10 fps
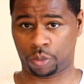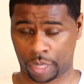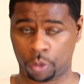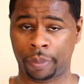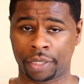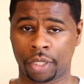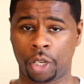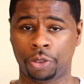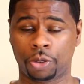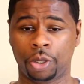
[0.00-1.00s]
that we're about to
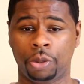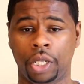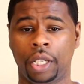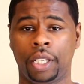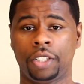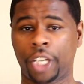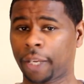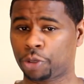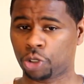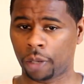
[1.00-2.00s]
go through,
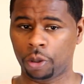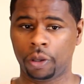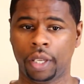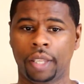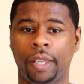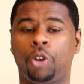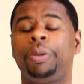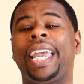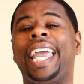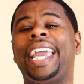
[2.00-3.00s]
Jacob's trouble, there will
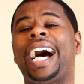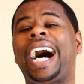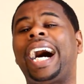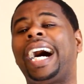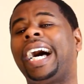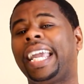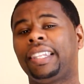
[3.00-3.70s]
be a high